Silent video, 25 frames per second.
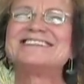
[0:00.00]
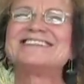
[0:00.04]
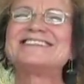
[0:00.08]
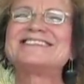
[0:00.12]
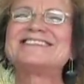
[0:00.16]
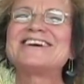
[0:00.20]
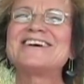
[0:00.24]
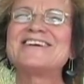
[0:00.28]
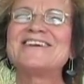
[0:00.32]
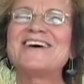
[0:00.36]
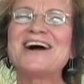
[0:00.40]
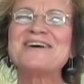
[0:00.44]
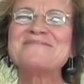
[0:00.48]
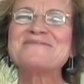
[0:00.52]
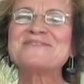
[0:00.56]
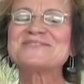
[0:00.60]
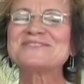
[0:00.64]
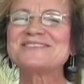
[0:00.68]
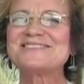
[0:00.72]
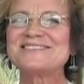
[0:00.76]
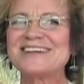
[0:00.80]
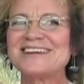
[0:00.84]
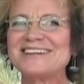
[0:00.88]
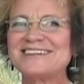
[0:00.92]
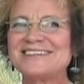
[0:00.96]
so I
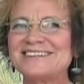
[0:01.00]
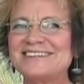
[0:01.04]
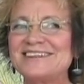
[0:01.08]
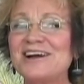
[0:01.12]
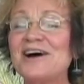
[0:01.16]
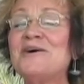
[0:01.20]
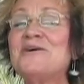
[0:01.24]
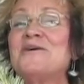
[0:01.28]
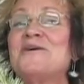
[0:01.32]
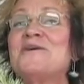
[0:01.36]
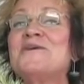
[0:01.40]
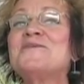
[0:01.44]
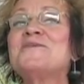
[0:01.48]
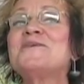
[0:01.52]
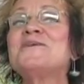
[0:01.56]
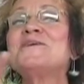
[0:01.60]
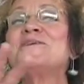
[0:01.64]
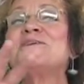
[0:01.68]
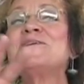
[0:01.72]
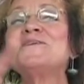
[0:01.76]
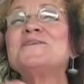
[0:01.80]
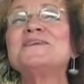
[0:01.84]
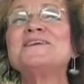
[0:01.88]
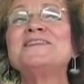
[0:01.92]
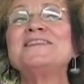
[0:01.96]
proceeded, oh, oh, oh,
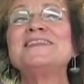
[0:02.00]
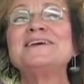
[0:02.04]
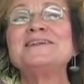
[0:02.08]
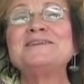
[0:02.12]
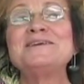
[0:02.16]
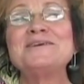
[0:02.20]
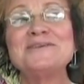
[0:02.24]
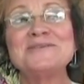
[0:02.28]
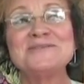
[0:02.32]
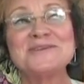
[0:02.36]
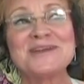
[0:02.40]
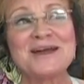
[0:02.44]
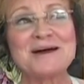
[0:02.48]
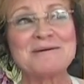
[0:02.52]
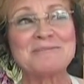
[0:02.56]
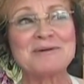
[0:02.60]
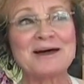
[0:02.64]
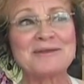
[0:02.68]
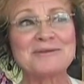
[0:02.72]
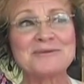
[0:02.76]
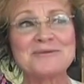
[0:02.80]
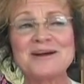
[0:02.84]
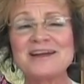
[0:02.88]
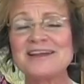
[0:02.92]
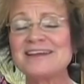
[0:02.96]
oh, and then, oh yeah, by
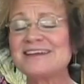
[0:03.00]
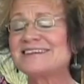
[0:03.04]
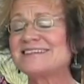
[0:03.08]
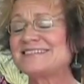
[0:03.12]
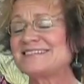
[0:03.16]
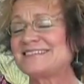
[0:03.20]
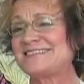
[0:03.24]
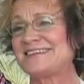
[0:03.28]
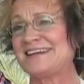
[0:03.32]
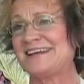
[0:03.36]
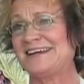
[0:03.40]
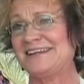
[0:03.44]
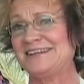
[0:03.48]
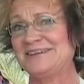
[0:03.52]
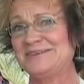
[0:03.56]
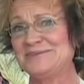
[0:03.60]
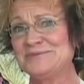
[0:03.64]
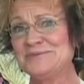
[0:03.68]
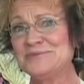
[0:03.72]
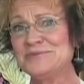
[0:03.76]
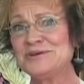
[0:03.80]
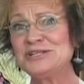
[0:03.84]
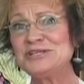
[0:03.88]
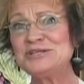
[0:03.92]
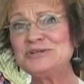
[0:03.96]
the way, he said,
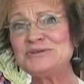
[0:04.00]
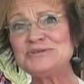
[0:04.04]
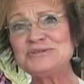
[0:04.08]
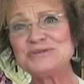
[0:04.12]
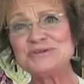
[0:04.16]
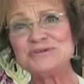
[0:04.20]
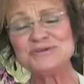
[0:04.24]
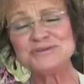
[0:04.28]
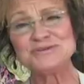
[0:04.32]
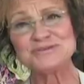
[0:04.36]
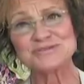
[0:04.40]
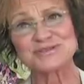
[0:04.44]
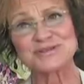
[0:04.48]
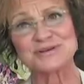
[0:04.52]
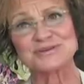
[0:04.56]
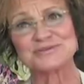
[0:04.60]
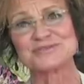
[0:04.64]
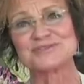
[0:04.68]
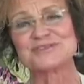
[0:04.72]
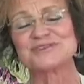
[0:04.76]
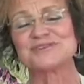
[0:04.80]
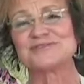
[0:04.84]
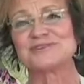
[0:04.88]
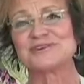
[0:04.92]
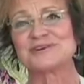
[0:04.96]
when you do use gold,
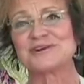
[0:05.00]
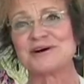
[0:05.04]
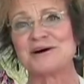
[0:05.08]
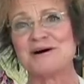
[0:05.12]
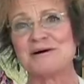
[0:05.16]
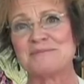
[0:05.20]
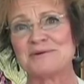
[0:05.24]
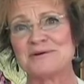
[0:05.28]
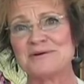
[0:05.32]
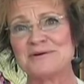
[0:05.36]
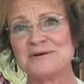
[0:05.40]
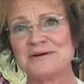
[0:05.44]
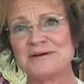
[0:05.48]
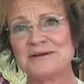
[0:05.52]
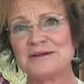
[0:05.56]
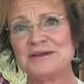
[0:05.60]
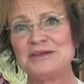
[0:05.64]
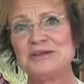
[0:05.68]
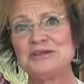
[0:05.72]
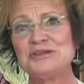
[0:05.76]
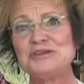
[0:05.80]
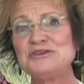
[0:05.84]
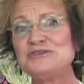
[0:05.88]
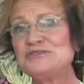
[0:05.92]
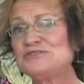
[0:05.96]
silver, and copper,
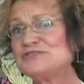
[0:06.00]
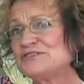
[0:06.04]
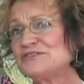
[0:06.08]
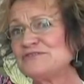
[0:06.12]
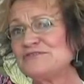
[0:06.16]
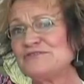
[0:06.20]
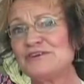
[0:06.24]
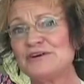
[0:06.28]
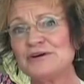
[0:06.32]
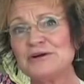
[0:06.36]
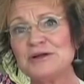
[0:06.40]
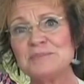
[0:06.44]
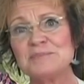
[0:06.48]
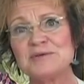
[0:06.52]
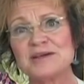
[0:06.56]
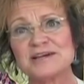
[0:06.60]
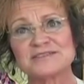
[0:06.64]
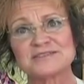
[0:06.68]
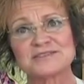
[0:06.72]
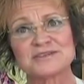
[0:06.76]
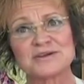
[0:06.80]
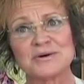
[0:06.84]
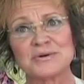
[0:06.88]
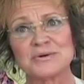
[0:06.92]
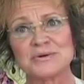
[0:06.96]
use the very
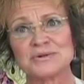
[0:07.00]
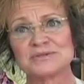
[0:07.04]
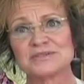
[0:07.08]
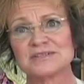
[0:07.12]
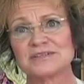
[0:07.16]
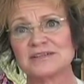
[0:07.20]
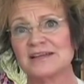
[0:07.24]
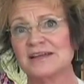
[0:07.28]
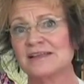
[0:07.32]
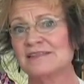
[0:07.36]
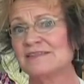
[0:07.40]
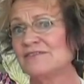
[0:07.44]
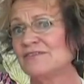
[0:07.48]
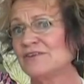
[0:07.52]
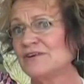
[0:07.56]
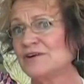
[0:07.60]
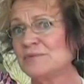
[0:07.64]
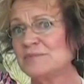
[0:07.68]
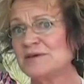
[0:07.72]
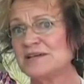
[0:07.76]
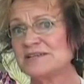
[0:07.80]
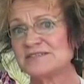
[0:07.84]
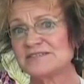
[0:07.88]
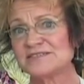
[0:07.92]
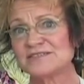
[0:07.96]
best gold and the very
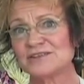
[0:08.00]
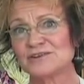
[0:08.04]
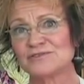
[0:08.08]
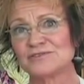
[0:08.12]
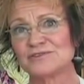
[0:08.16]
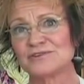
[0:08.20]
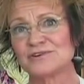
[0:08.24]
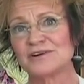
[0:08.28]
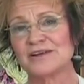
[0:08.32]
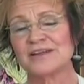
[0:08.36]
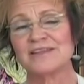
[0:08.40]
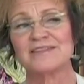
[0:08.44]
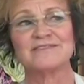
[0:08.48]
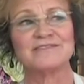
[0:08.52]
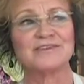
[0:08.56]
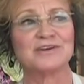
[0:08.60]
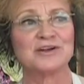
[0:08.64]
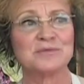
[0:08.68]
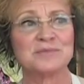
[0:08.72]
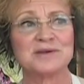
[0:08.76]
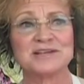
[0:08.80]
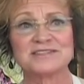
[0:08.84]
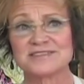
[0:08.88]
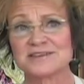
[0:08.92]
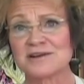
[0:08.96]
best silver and the very
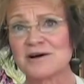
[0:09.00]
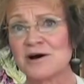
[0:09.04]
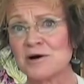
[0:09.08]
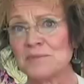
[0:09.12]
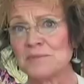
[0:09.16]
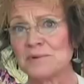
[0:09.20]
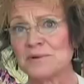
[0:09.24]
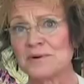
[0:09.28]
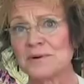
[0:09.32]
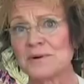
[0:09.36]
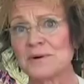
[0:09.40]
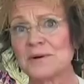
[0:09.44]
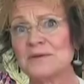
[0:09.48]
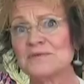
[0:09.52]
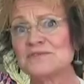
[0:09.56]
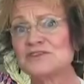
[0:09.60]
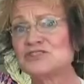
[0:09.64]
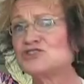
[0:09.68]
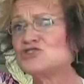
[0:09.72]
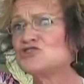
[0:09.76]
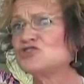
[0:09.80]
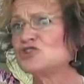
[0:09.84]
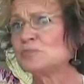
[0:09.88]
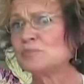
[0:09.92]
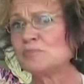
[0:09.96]
best copper
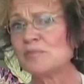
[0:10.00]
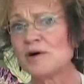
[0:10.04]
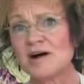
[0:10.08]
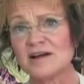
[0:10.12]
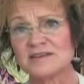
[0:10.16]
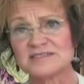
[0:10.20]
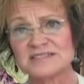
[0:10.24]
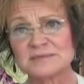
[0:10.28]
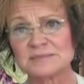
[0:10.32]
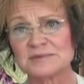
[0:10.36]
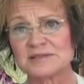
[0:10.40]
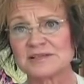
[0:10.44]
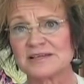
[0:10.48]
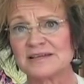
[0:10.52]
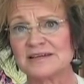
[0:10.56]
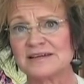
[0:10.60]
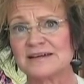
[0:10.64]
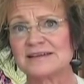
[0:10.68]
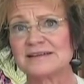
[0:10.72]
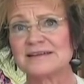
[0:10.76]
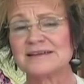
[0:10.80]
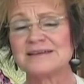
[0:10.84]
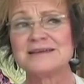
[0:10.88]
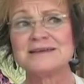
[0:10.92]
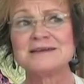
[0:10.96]
that you can possibly
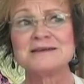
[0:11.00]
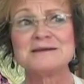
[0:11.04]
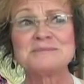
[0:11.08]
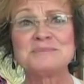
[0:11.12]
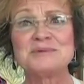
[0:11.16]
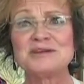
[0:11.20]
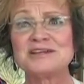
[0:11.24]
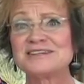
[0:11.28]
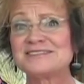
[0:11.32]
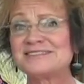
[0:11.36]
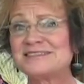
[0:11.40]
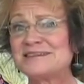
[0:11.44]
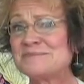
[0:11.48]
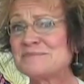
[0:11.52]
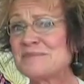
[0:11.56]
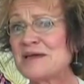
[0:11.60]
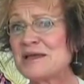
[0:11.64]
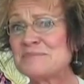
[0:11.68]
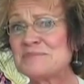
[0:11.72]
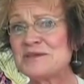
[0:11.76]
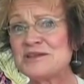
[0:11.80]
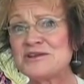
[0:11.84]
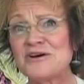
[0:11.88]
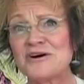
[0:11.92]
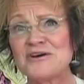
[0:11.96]
get because it may
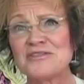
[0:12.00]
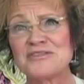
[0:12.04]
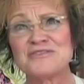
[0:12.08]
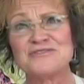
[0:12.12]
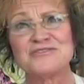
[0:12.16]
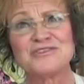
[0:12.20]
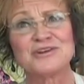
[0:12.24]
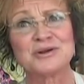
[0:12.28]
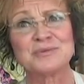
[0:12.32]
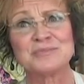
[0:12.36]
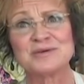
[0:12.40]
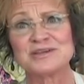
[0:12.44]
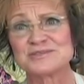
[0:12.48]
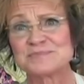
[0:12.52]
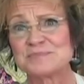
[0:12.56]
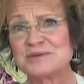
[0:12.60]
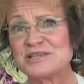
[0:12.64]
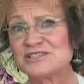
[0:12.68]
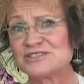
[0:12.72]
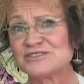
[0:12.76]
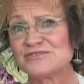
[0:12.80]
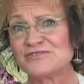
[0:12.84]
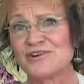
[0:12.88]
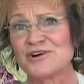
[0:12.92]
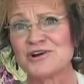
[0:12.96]
be on the very best
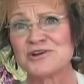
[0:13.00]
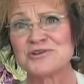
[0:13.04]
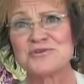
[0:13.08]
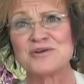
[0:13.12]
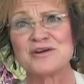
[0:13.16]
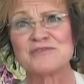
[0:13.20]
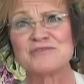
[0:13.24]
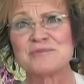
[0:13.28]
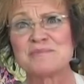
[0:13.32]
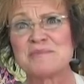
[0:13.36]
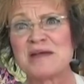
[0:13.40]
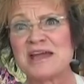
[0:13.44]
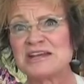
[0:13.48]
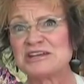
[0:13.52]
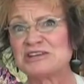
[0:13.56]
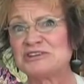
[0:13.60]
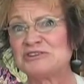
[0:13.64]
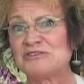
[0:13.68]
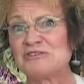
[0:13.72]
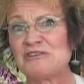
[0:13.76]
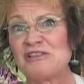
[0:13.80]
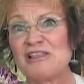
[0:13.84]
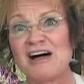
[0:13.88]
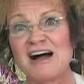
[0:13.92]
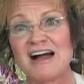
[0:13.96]
piece of art you ever make in
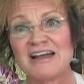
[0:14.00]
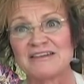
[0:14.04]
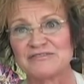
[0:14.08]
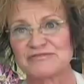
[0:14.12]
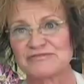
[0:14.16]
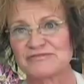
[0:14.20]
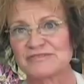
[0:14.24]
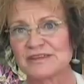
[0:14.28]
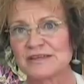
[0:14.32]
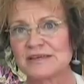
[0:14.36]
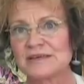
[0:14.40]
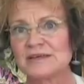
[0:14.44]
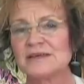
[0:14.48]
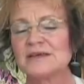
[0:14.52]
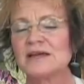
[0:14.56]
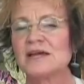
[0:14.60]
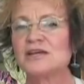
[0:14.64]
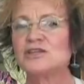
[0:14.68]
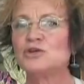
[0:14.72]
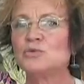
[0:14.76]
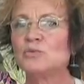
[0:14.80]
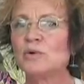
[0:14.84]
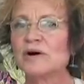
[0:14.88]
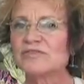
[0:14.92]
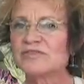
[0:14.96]
your life and
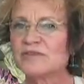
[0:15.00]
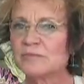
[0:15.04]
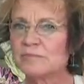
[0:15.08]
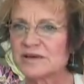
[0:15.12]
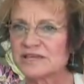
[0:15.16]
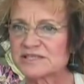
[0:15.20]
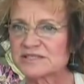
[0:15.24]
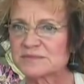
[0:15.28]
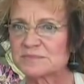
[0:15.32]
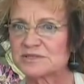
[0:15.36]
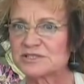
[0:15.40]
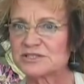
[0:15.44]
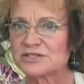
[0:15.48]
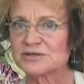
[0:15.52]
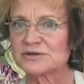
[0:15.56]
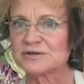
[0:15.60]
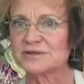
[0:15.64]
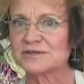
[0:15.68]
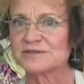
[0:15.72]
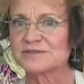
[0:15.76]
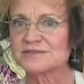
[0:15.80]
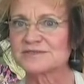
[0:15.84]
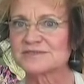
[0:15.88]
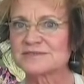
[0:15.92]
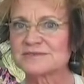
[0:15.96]
you want the best
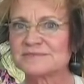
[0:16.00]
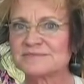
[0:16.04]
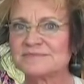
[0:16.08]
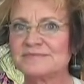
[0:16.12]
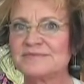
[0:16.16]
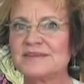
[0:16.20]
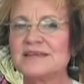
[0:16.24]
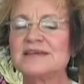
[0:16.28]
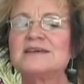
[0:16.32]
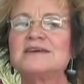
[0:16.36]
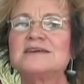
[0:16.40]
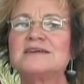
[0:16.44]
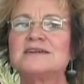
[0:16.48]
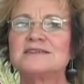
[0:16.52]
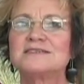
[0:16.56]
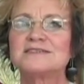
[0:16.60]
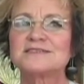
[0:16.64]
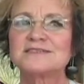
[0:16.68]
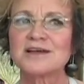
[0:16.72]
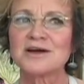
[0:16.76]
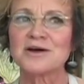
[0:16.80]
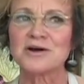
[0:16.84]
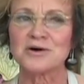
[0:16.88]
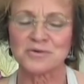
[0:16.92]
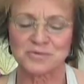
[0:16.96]
materials.
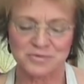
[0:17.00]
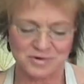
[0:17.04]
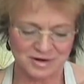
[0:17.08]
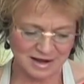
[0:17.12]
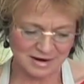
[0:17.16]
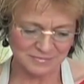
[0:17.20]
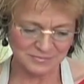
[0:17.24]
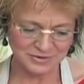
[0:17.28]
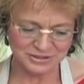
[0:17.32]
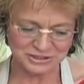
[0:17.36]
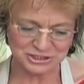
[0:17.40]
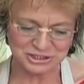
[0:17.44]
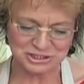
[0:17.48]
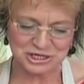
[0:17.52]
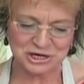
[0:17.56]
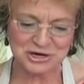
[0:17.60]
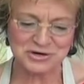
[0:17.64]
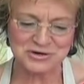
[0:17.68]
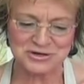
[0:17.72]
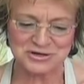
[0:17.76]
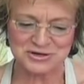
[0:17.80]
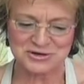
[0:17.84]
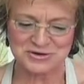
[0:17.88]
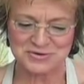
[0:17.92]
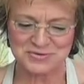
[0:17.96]
So what I'm going to show
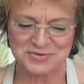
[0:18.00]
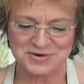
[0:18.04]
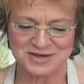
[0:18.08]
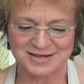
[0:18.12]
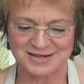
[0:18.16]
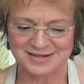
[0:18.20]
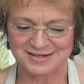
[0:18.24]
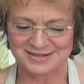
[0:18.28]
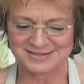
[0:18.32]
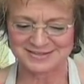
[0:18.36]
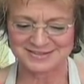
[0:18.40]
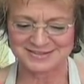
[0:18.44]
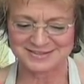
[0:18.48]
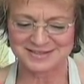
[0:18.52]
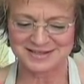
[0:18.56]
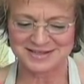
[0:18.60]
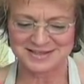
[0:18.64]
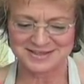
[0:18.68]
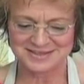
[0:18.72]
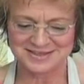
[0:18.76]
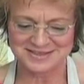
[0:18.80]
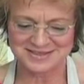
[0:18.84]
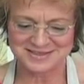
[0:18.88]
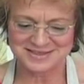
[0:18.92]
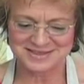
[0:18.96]
you is
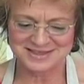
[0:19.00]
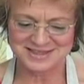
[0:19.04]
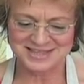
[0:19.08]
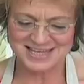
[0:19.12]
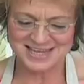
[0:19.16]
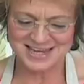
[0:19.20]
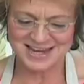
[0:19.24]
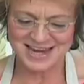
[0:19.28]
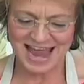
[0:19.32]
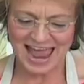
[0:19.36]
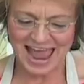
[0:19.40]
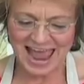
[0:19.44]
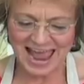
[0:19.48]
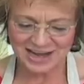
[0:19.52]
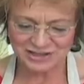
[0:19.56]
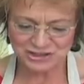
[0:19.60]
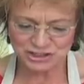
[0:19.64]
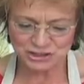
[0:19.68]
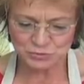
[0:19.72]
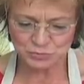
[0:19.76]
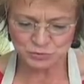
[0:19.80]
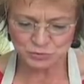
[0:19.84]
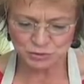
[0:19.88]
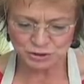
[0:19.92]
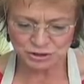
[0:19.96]
the
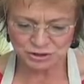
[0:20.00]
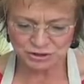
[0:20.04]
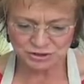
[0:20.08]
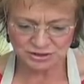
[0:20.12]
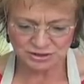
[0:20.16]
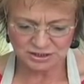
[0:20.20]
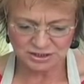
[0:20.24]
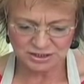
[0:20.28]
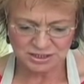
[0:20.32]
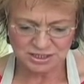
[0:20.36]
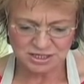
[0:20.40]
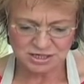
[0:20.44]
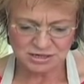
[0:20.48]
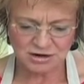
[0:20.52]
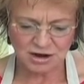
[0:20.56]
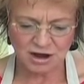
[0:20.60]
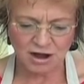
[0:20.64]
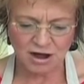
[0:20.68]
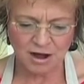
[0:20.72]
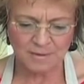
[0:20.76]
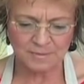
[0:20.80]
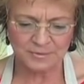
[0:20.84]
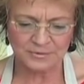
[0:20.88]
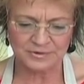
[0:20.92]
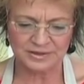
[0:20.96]
actual
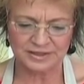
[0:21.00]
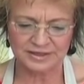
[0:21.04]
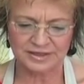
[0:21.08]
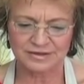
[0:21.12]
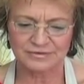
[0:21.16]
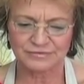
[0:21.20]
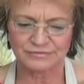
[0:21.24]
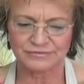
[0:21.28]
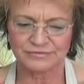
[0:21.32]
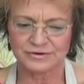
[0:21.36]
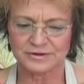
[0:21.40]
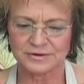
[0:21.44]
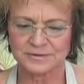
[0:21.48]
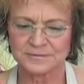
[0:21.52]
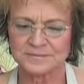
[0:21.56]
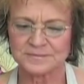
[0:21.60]
copper leaf.